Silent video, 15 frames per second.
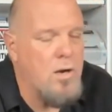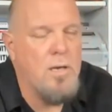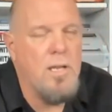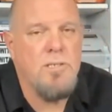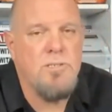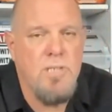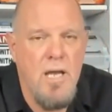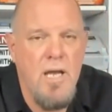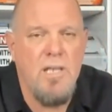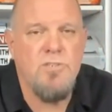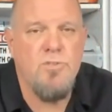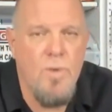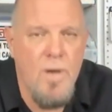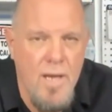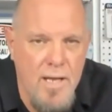as I
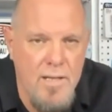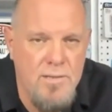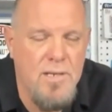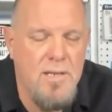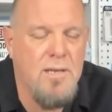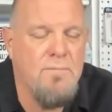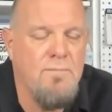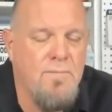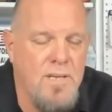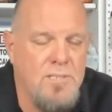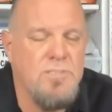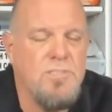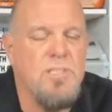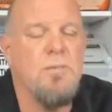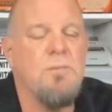tried to
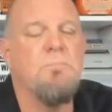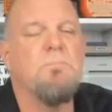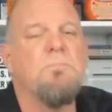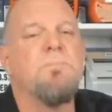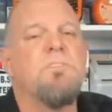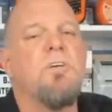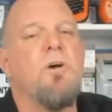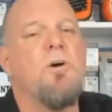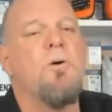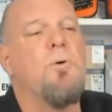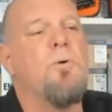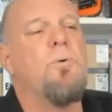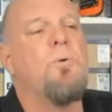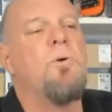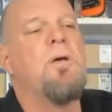convince them to
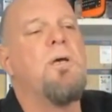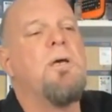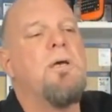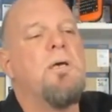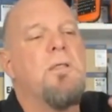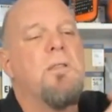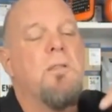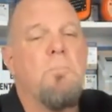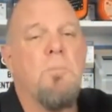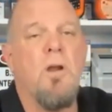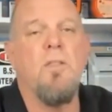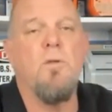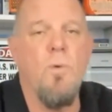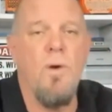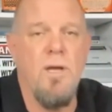go the
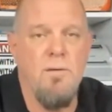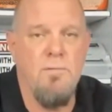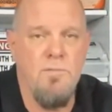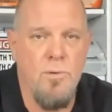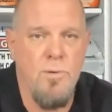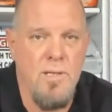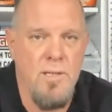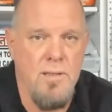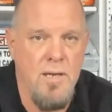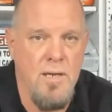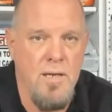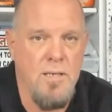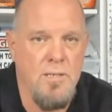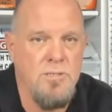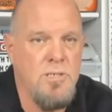brother way of doing
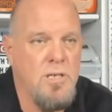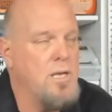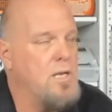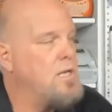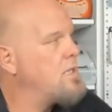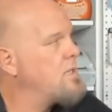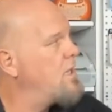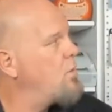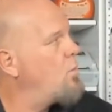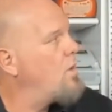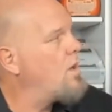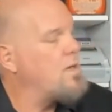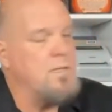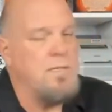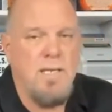things, they
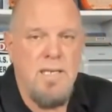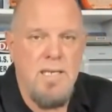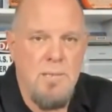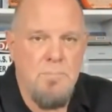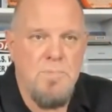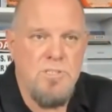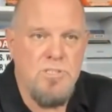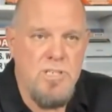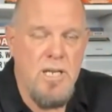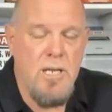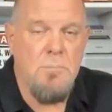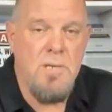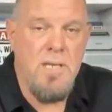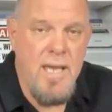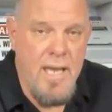wanted to keep the
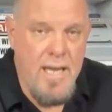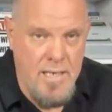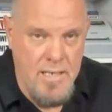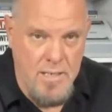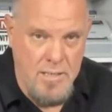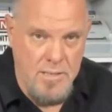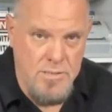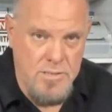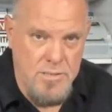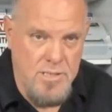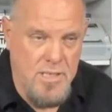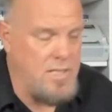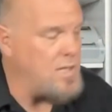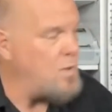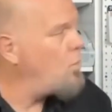same cadence
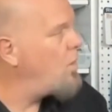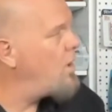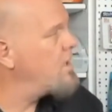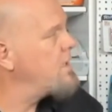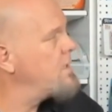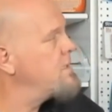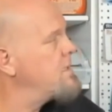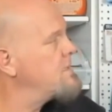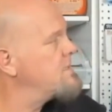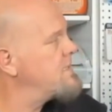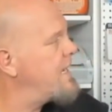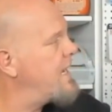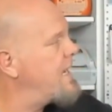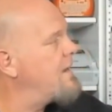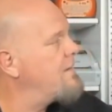and they wanted
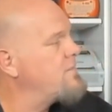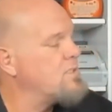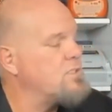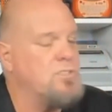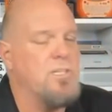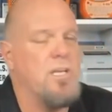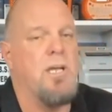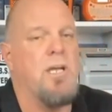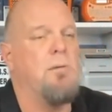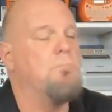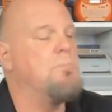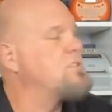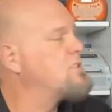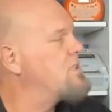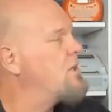to have the
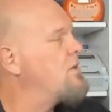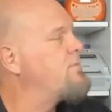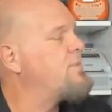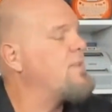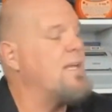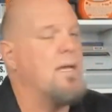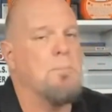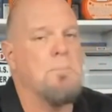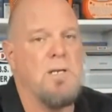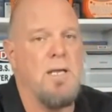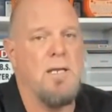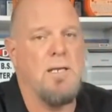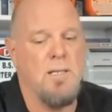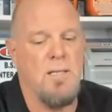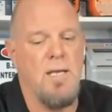same
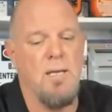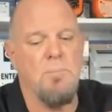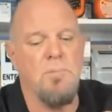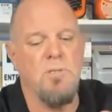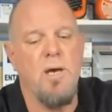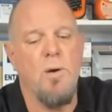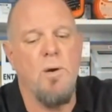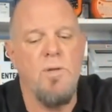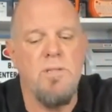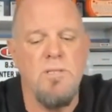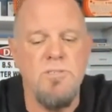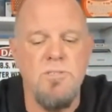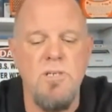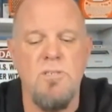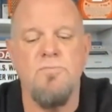self-laminating label. Now, what
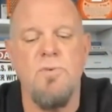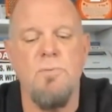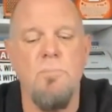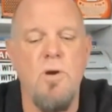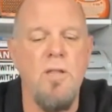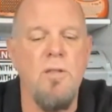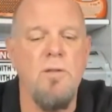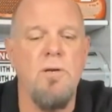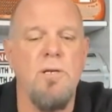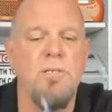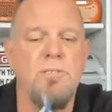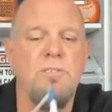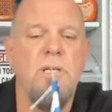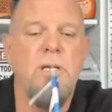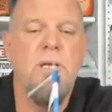this does for brother
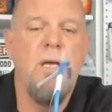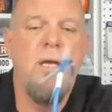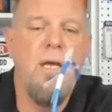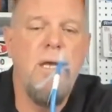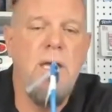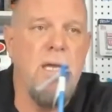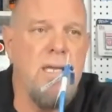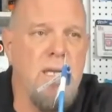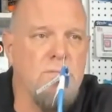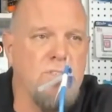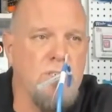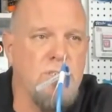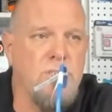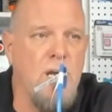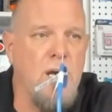is it gives
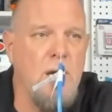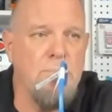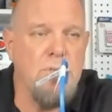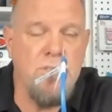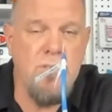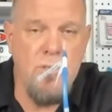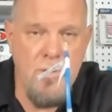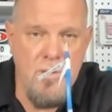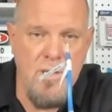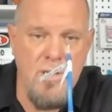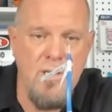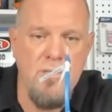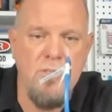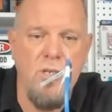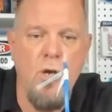us the
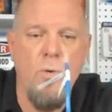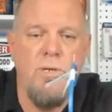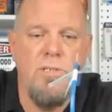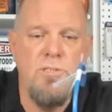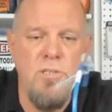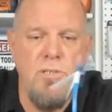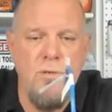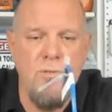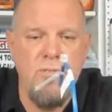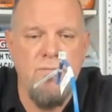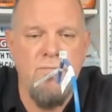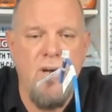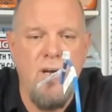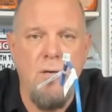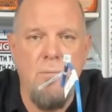opportunity to go into those
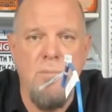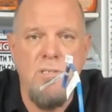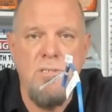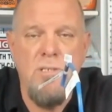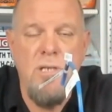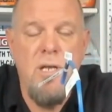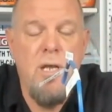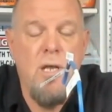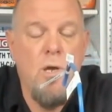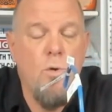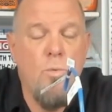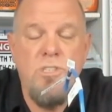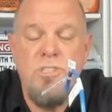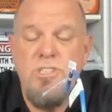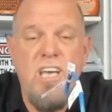environments,
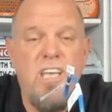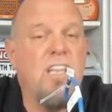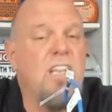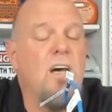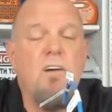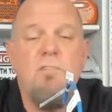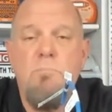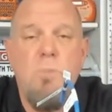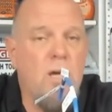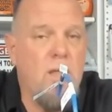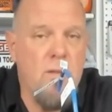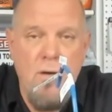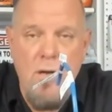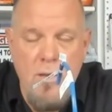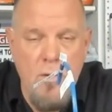which they love
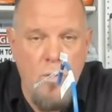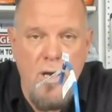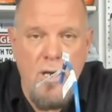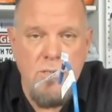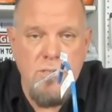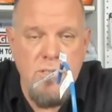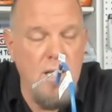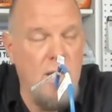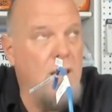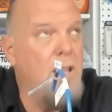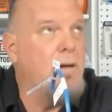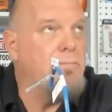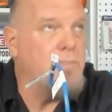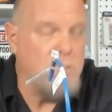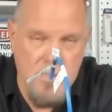brother otherwise. They
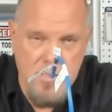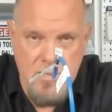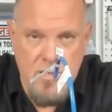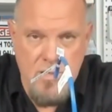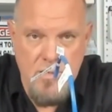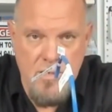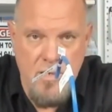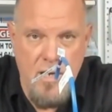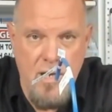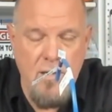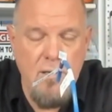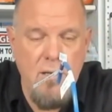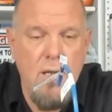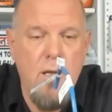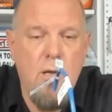love us,
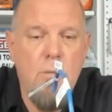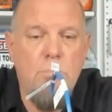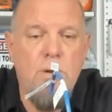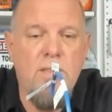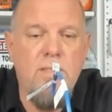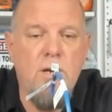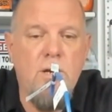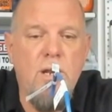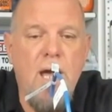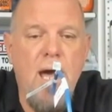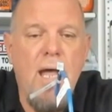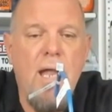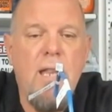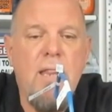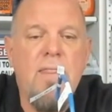right? But
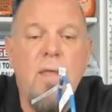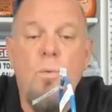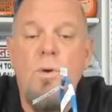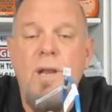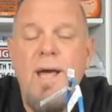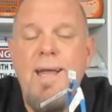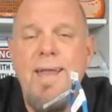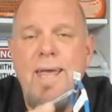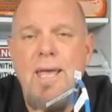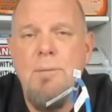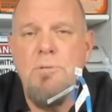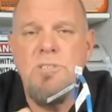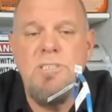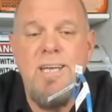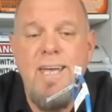they were not
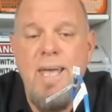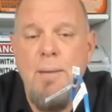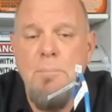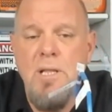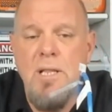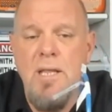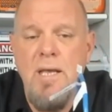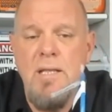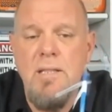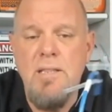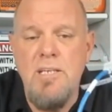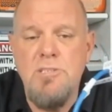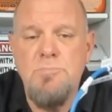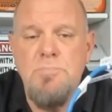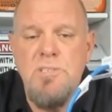able to emulate
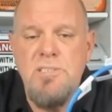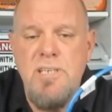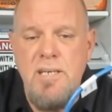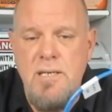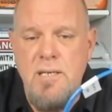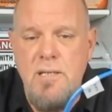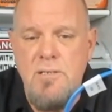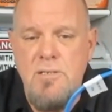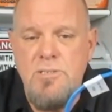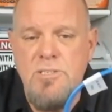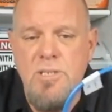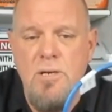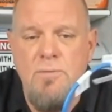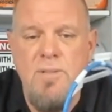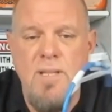this particular
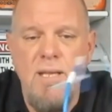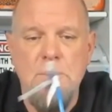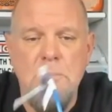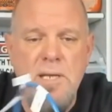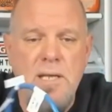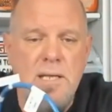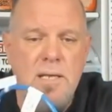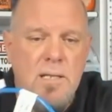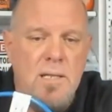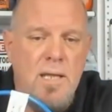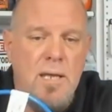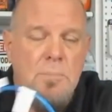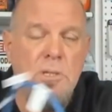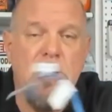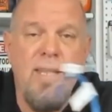self-laminating
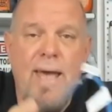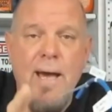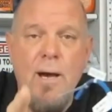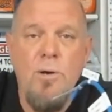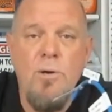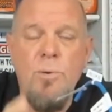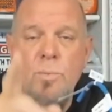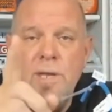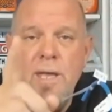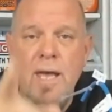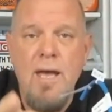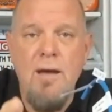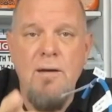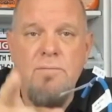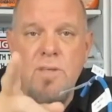label. Now we
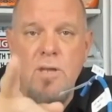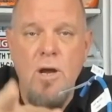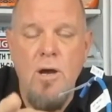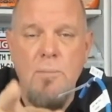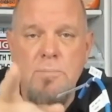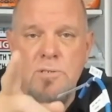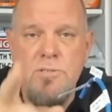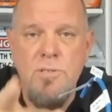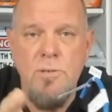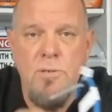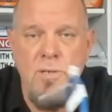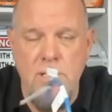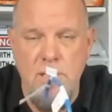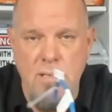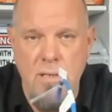have the
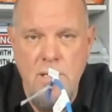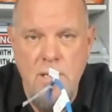opportunity.